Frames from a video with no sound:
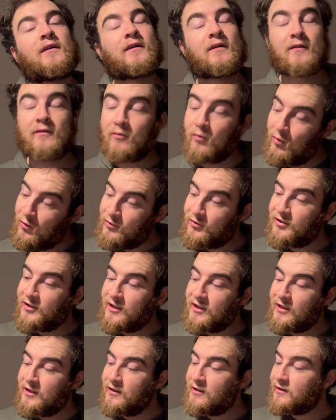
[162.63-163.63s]
We'll
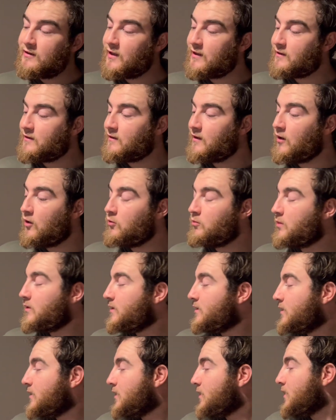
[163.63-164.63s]
see. That's the hope.
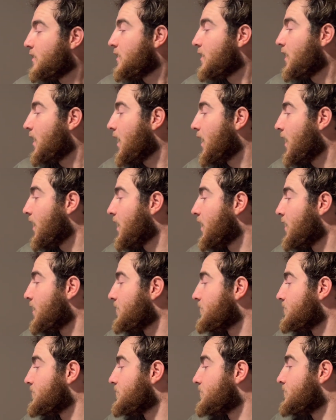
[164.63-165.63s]

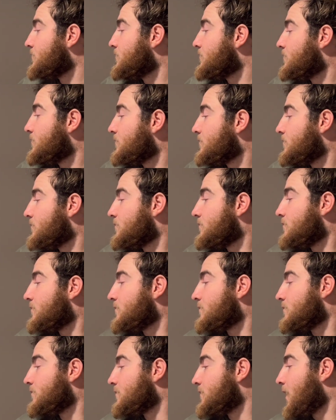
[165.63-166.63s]
And
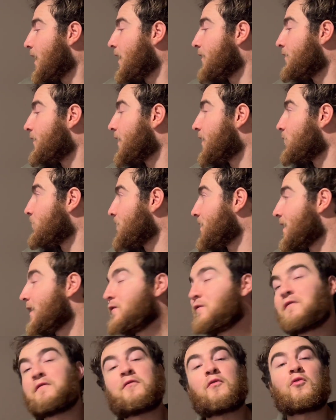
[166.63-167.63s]
then we
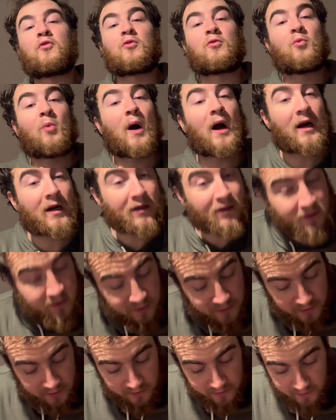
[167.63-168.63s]
have 4
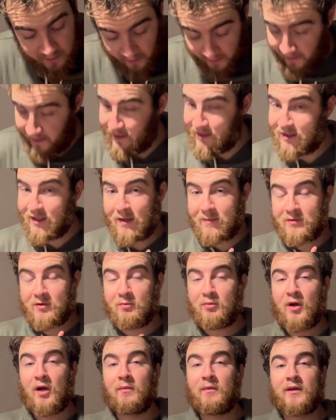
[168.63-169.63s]
walks. Today's steps are
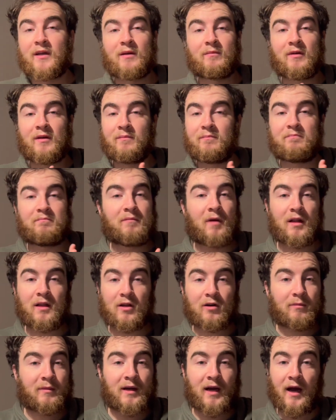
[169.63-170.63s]
probably going to be a
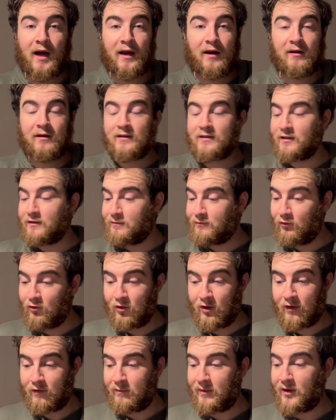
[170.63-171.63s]
little bit higher because I will
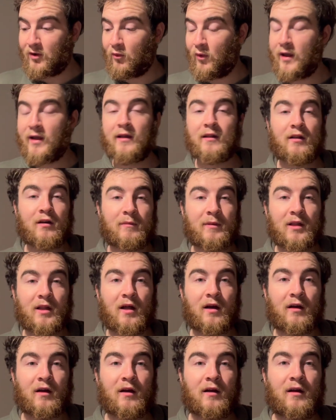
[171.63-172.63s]
have been awake a little bit
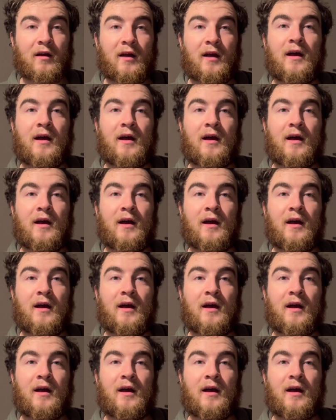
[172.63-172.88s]
longer.